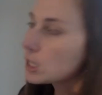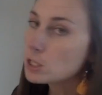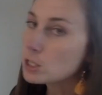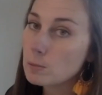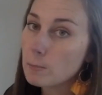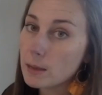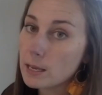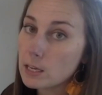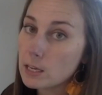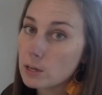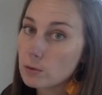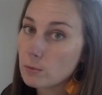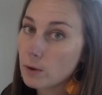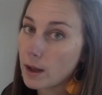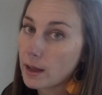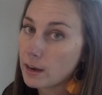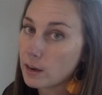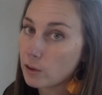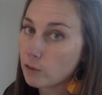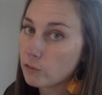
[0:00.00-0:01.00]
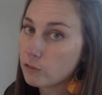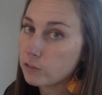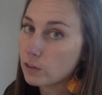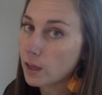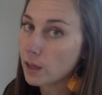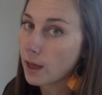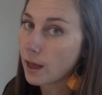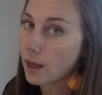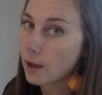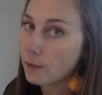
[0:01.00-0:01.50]
to make your writing
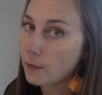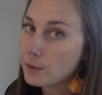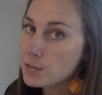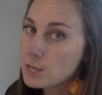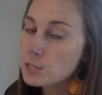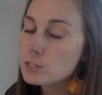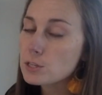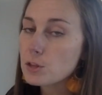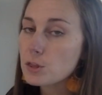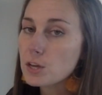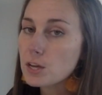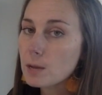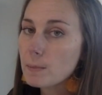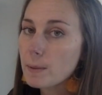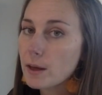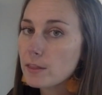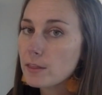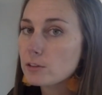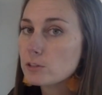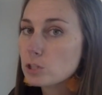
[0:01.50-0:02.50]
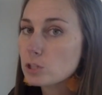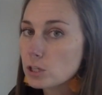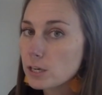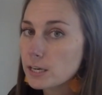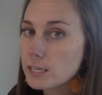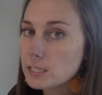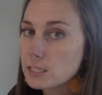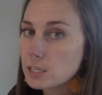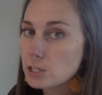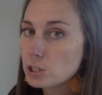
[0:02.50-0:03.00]
flow. So think about those
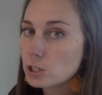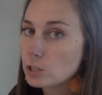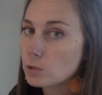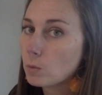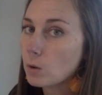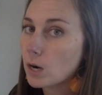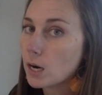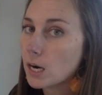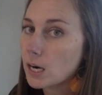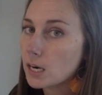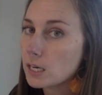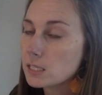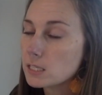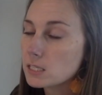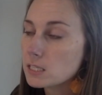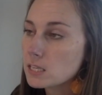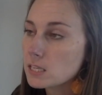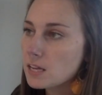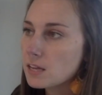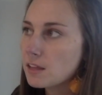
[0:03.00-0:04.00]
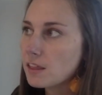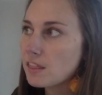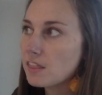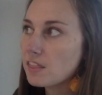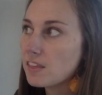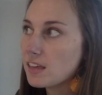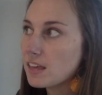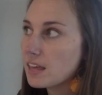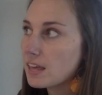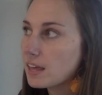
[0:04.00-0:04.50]
transition words.
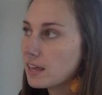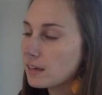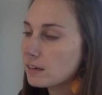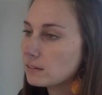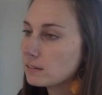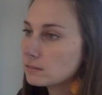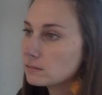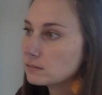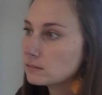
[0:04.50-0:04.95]
Then,